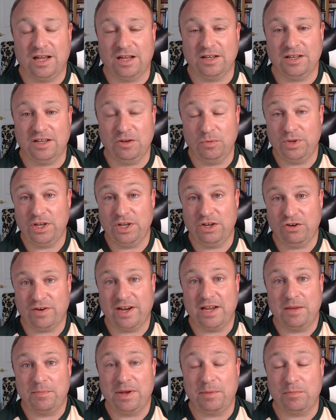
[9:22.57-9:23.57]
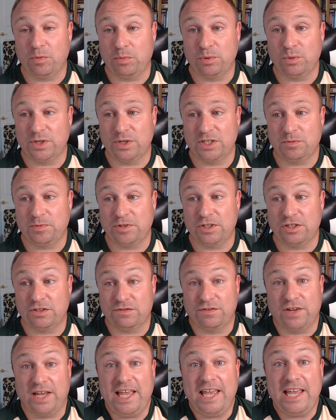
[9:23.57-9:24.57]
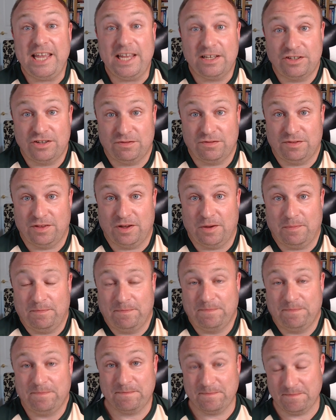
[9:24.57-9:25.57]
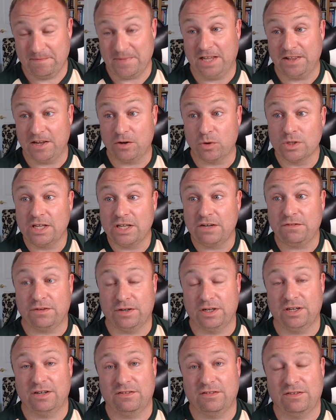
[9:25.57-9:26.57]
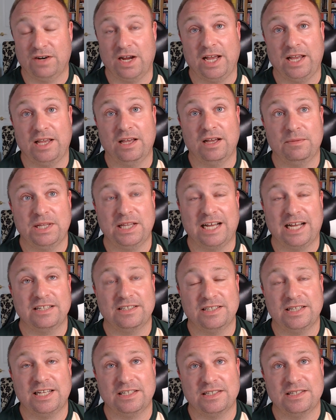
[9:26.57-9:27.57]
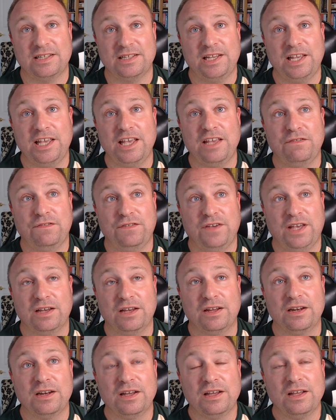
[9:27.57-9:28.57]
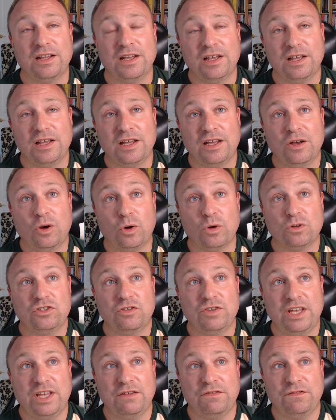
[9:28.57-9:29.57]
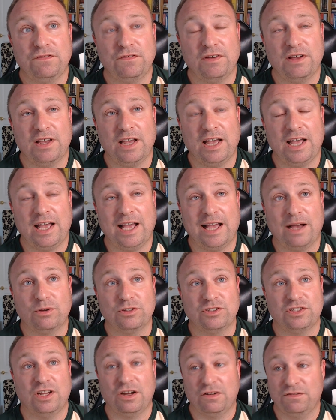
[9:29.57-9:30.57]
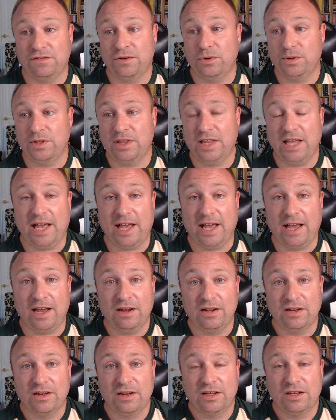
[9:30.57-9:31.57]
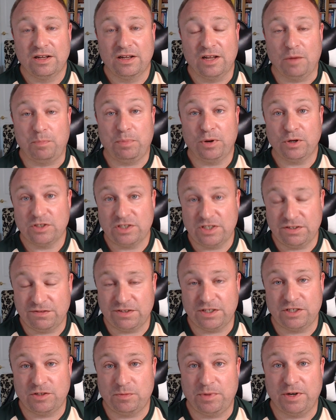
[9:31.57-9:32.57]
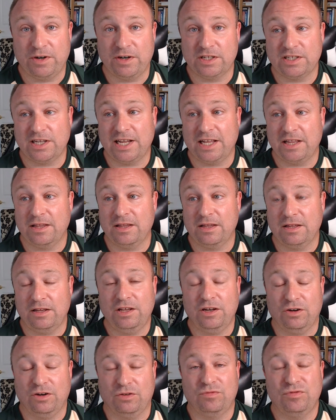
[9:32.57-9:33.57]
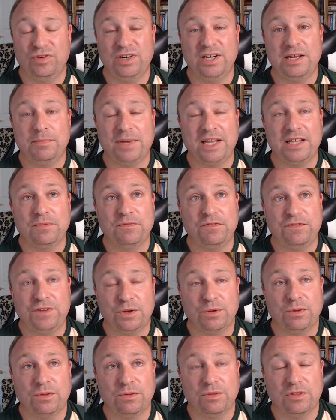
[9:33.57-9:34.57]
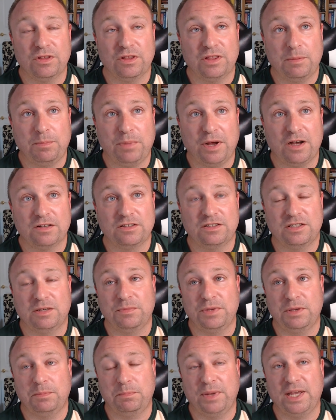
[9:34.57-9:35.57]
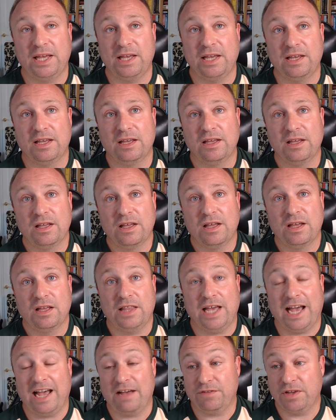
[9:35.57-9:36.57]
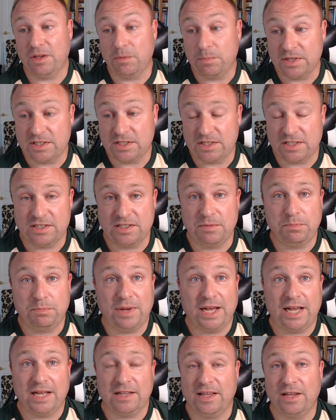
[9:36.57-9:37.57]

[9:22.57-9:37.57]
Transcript: Can we create a memorable experience for each of them? And they're all different, right? I mean, that's the key thing. And also give our staff who are there a positive experience. Really make them feel that they're part of something big. They're having a business impact.